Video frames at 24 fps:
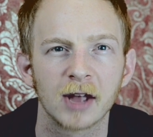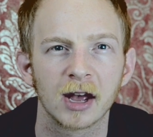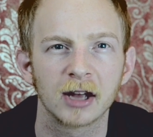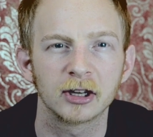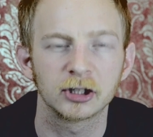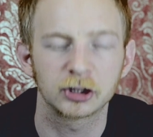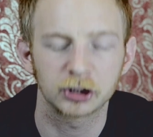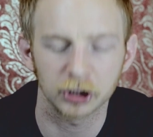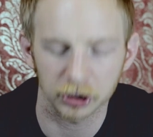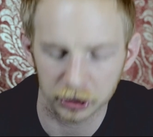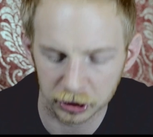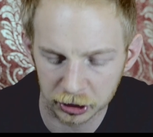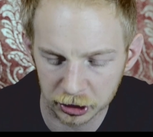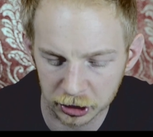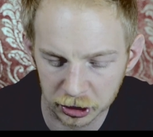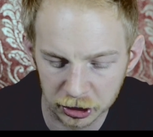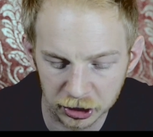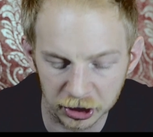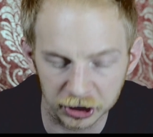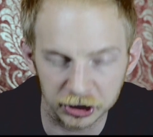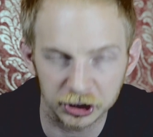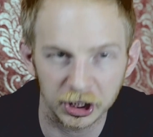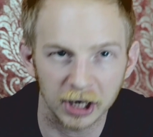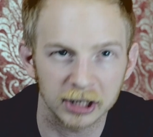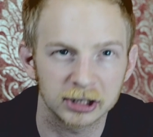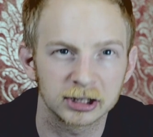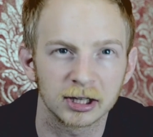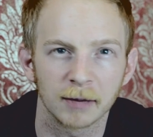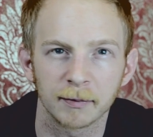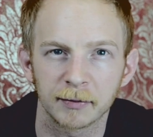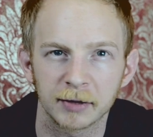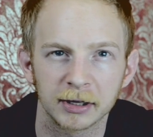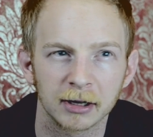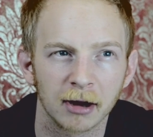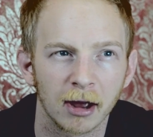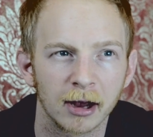just suggest
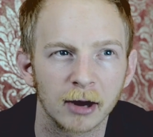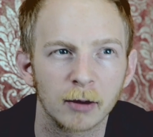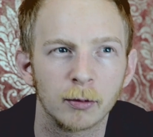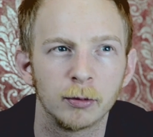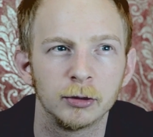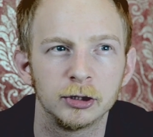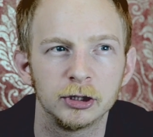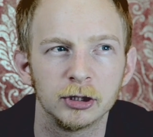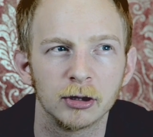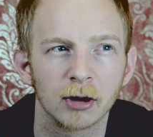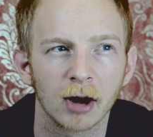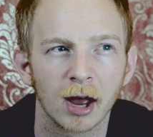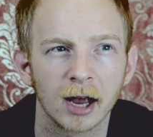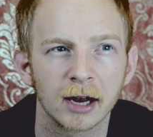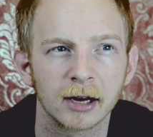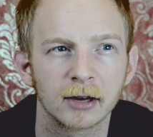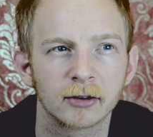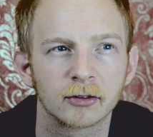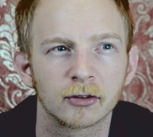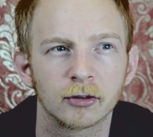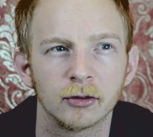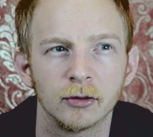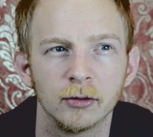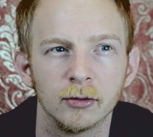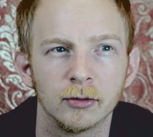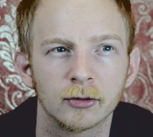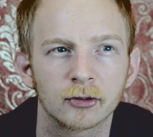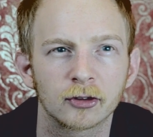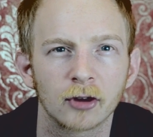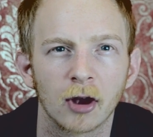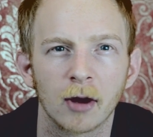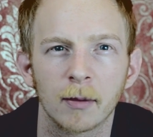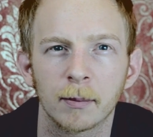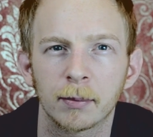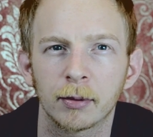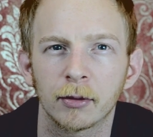something like, would you like to
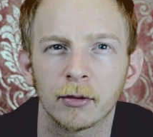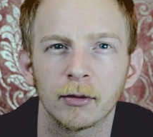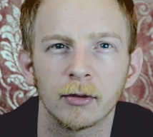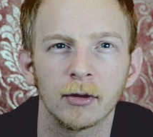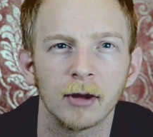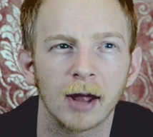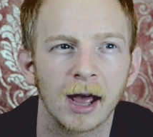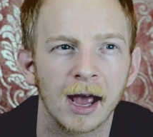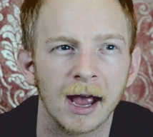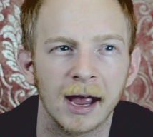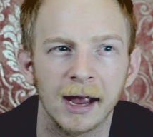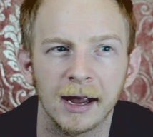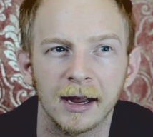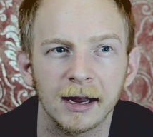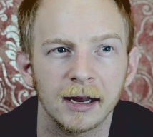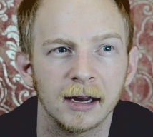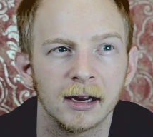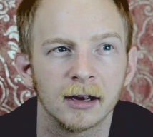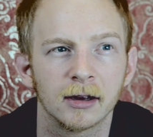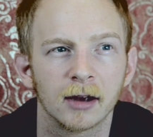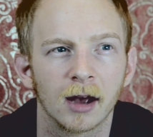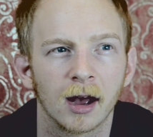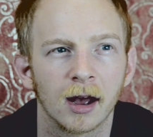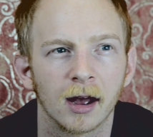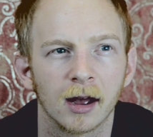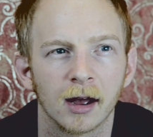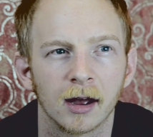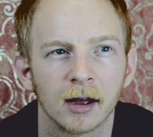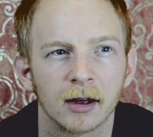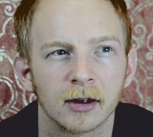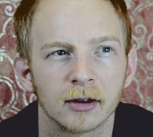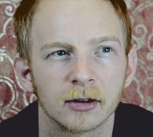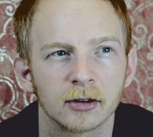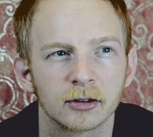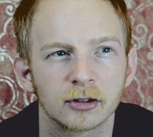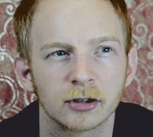sample a
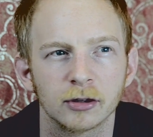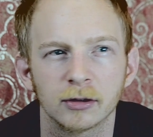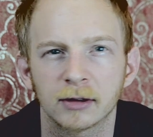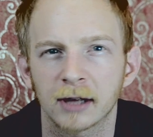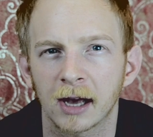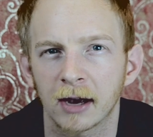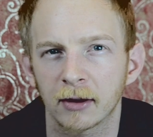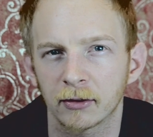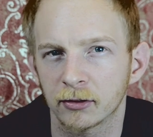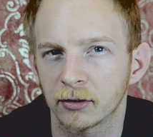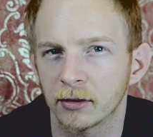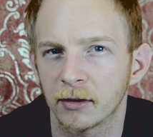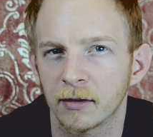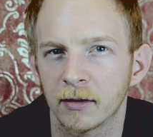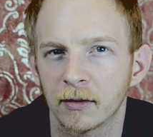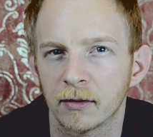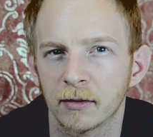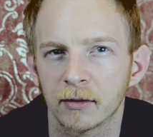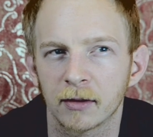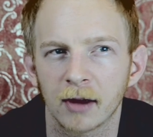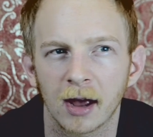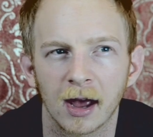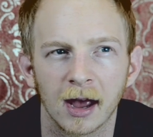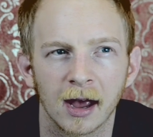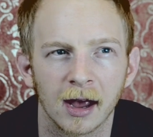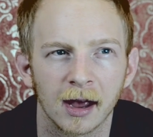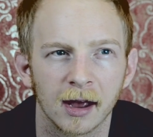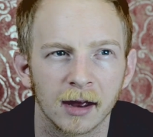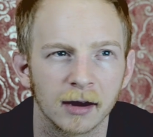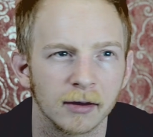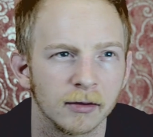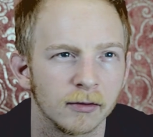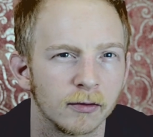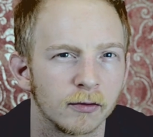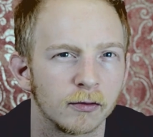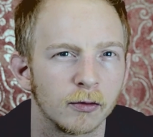
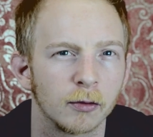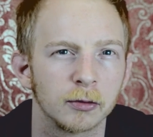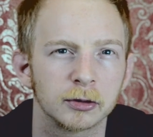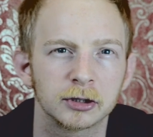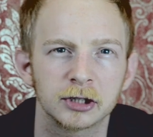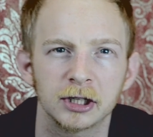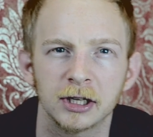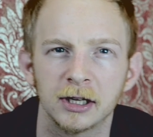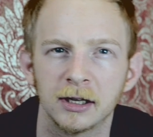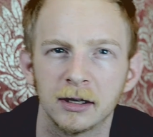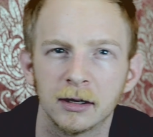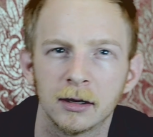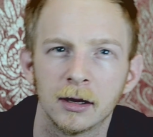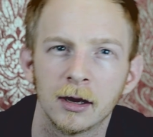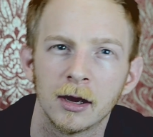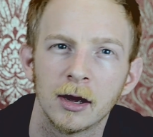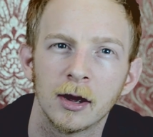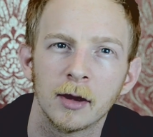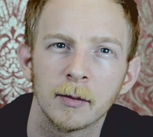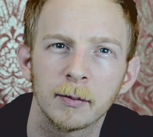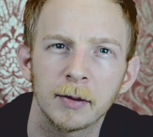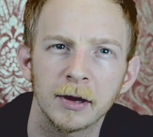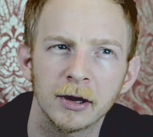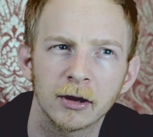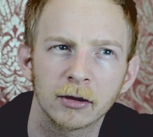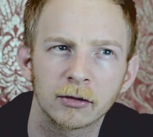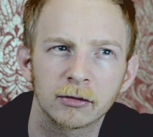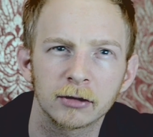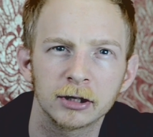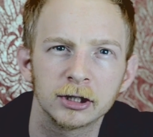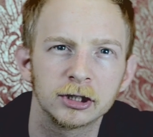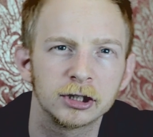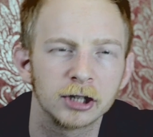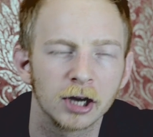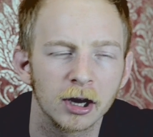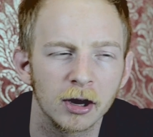2014 Pinot
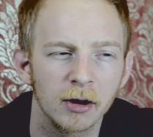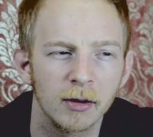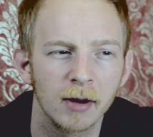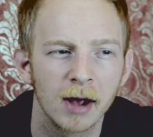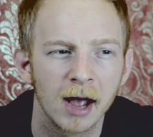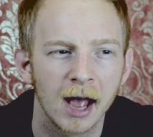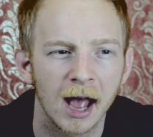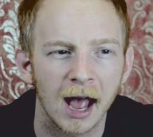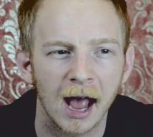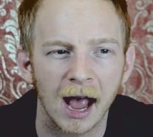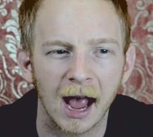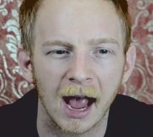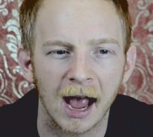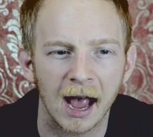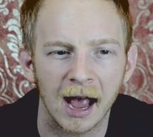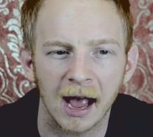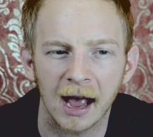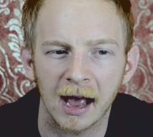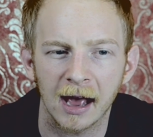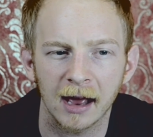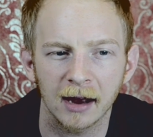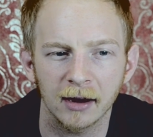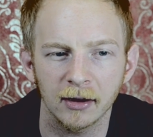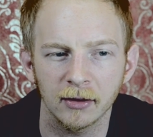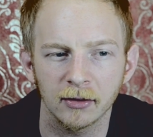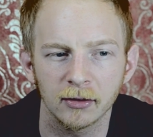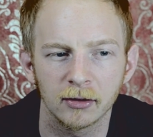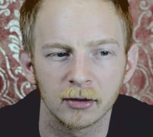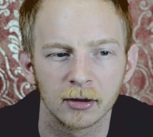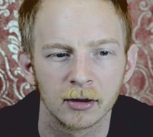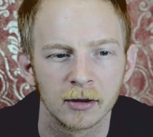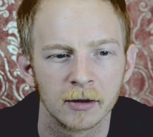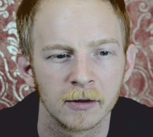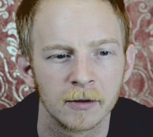Grigio and